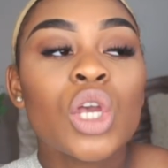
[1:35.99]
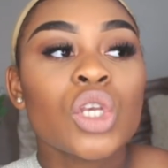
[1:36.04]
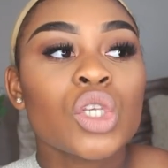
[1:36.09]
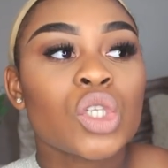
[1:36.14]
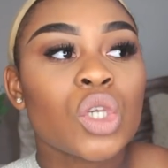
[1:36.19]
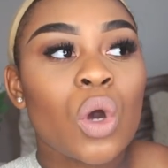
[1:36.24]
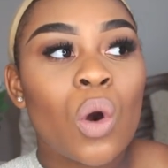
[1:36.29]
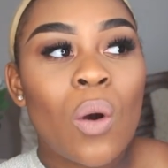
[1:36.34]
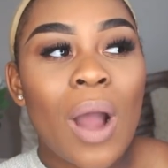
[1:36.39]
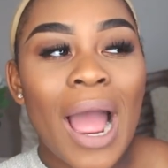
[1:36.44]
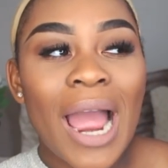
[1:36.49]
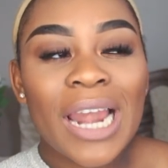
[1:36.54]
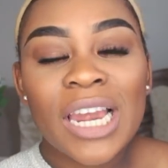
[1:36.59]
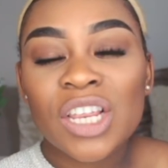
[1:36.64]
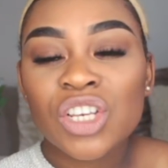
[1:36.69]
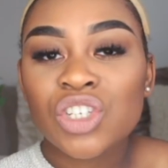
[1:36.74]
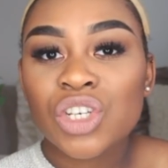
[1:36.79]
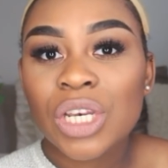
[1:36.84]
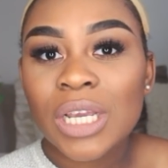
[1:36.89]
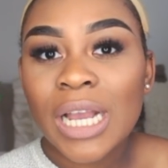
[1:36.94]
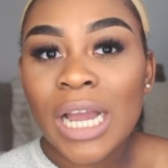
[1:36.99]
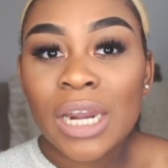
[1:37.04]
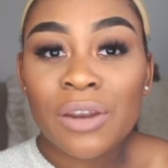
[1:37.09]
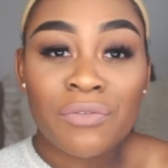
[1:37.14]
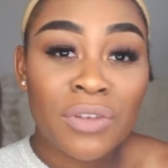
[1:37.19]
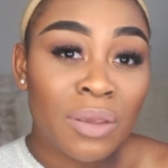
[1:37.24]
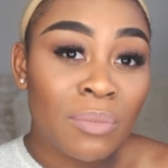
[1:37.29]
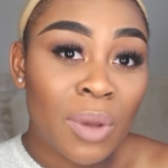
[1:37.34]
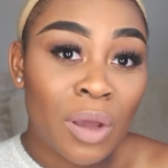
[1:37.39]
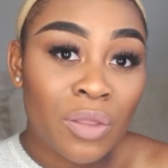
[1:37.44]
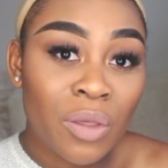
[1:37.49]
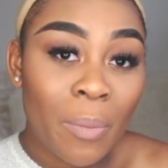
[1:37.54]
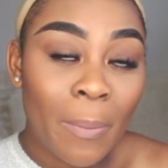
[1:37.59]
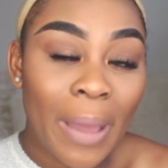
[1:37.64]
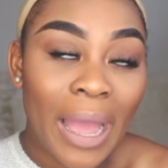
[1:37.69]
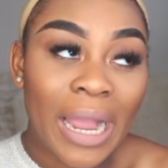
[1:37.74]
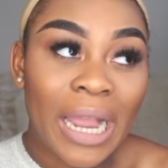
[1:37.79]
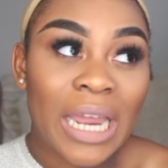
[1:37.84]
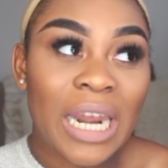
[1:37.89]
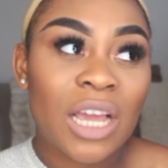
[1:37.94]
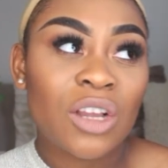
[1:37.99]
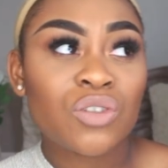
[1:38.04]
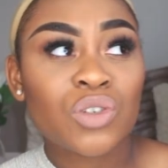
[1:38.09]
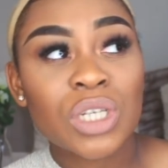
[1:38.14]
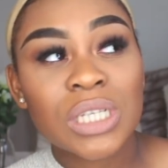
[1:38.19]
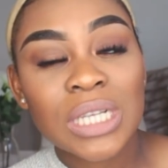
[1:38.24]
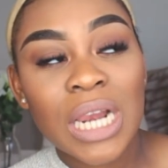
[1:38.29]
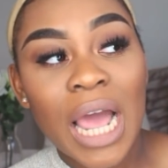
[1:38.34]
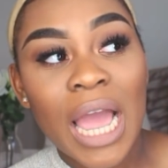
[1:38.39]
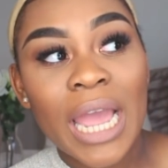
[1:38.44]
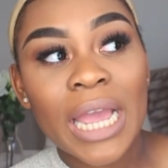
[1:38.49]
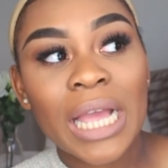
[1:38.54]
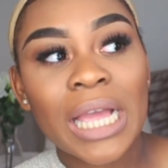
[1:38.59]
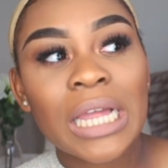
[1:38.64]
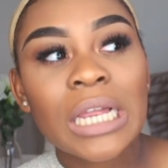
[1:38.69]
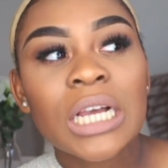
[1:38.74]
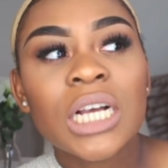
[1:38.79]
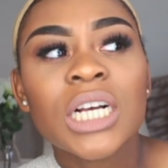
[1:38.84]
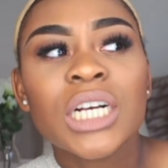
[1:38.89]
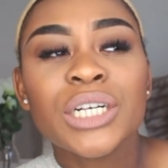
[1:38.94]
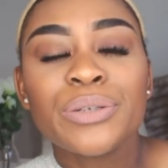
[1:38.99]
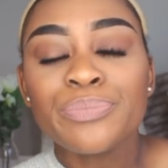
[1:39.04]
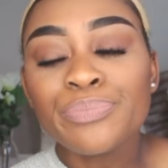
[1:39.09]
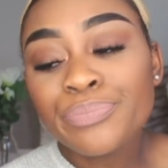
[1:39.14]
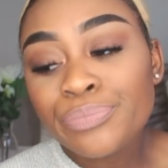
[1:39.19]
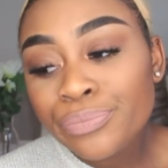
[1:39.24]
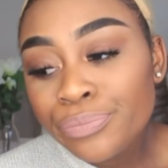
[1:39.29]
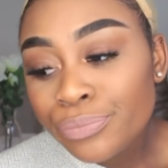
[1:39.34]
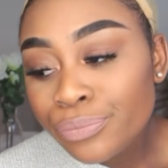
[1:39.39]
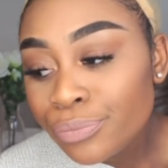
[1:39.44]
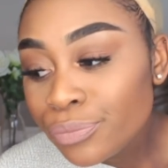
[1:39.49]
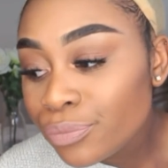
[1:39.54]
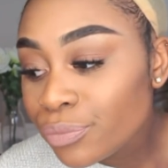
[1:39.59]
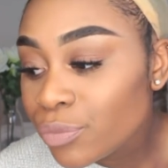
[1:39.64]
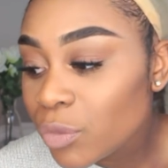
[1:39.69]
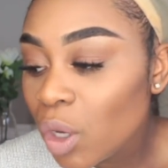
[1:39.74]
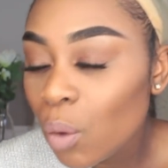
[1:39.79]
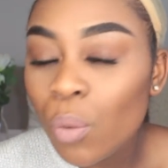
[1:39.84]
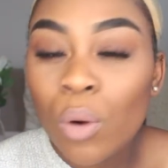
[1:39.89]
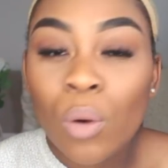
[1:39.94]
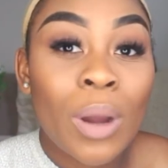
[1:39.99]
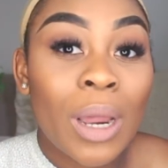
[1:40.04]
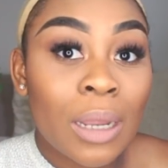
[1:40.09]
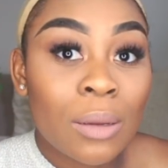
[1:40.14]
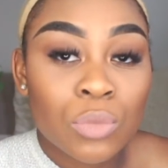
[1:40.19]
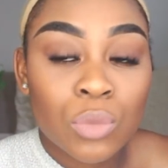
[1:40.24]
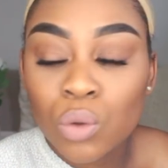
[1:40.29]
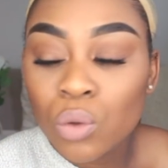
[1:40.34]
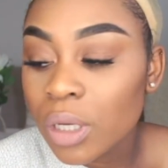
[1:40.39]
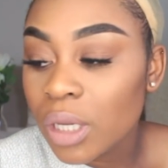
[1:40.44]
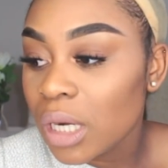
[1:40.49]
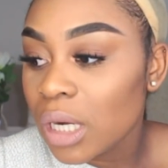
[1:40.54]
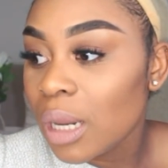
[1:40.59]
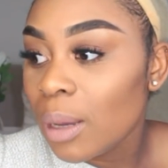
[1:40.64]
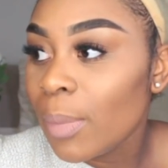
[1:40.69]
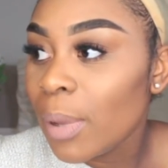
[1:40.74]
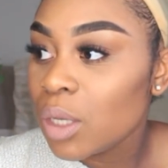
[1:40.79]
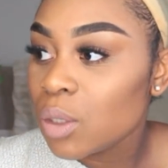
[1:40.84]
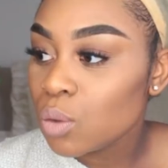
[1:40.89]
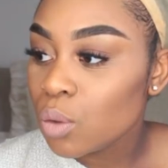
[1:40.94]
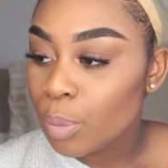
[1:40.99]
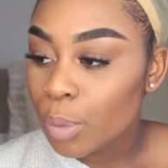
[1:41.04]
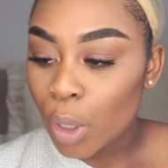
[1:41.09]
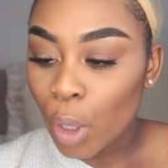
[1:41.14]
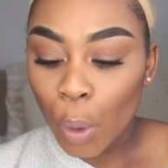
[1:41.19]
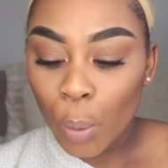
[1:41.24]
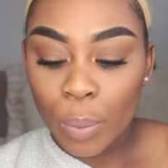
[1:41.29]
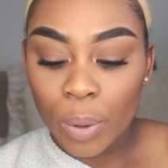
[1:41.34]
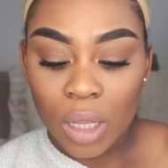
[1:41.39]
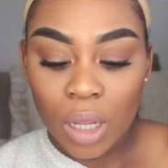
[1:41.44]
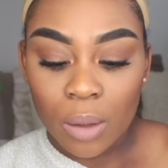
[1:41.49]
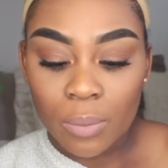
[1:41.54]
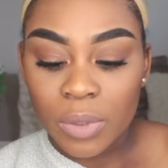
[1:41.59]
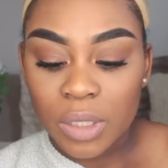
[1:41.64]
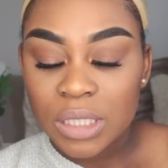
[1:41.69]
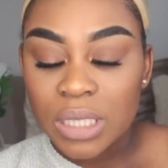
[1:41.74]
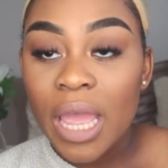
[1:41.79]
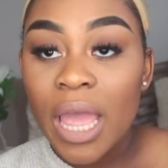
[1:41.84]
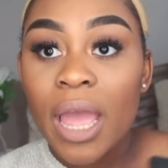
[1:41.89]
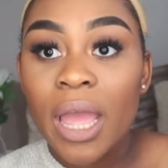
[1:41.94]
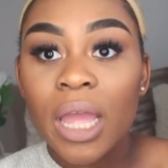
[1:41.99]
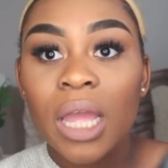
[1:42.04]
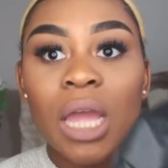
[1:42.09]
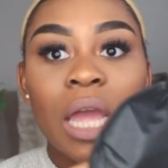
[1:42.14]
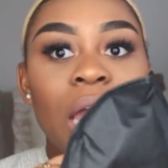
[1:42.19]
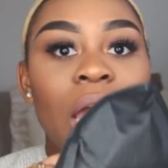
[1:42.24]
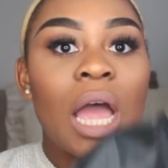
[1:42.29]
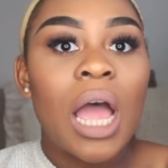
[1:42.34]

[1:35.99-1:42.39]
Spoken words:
So I literally kind of emailed them back and I was just like, well, while I'm talking, I might as well be opening up this hair.